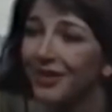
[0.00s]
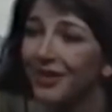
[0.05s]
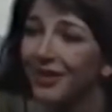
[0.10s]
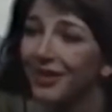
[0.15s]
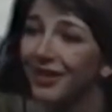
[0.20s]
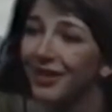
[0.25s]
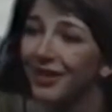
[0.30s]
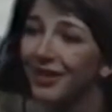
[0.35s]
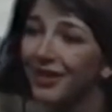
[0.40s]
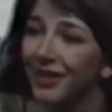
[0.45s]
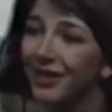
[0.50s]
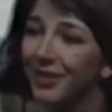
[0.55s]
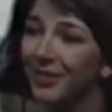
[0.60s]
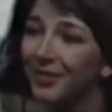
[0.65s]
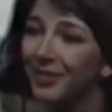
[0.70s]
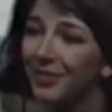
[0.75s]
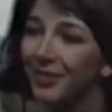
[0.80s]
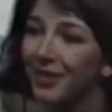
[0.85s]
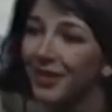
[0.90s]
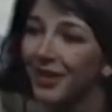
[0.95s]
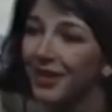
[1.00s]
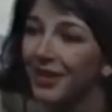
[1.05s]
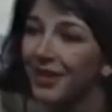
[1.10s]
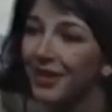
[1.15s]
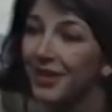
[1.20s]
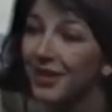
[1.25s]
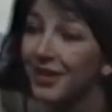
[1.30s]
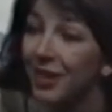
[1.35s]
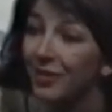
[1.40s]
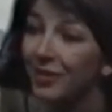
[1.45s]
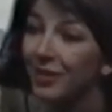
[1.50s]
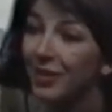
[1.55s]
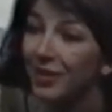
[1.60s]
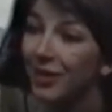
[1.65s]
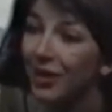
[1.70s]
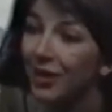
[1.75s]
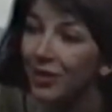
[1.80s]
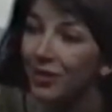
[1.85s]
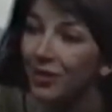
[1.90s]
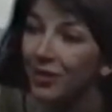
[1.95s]
one. That it's lovely
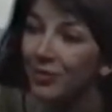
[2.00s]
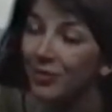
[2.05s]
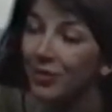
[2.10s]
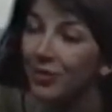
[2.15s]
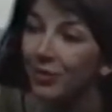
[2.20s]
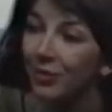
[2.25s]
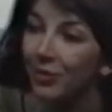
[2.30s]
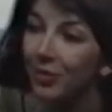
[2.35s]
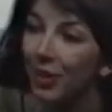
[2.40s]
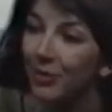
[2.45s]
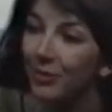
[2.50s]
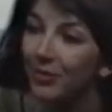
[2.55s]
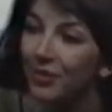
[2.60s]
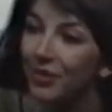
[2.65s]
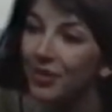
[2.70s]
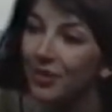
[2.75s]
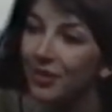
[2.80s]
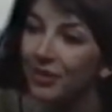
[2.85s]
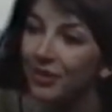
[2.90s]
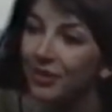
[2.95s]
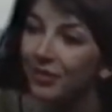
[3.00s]
that I should be remembered.